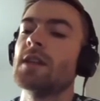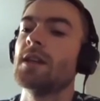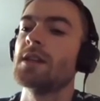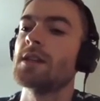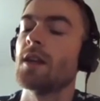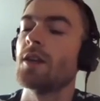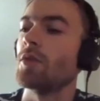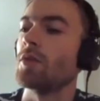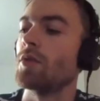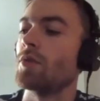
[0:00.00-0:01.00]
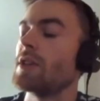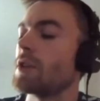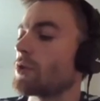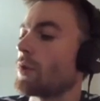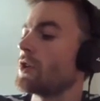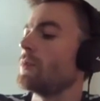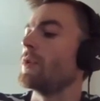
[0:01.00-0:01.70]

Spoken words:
data set or your research question,